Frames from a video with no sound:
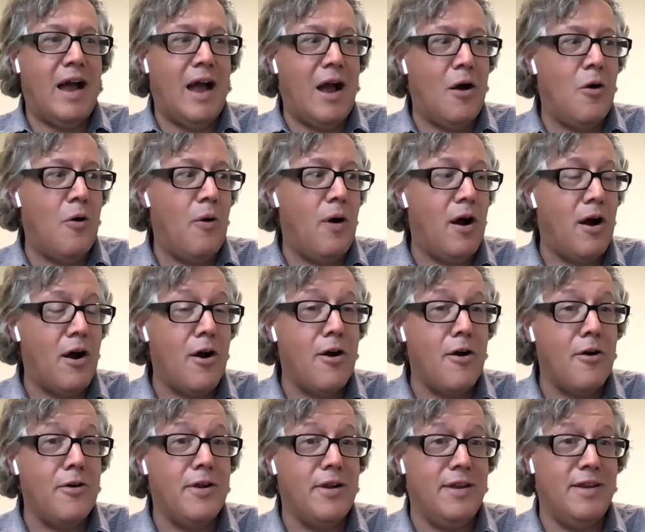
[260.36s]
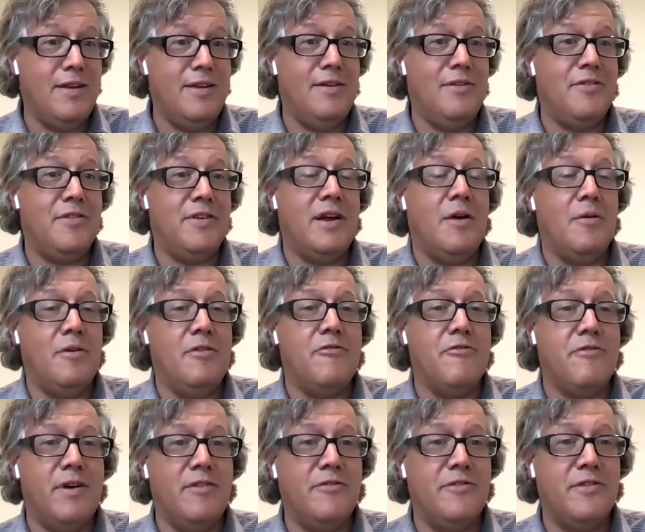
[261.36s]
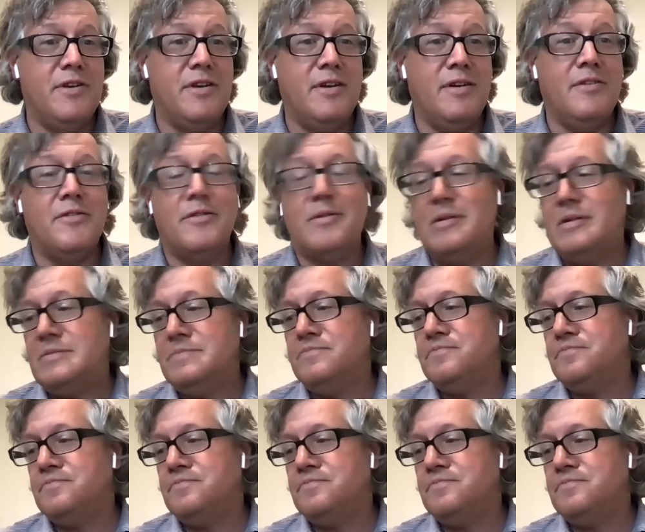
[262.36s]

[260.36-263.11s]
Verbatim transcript: how hard it is and how entrenched it is.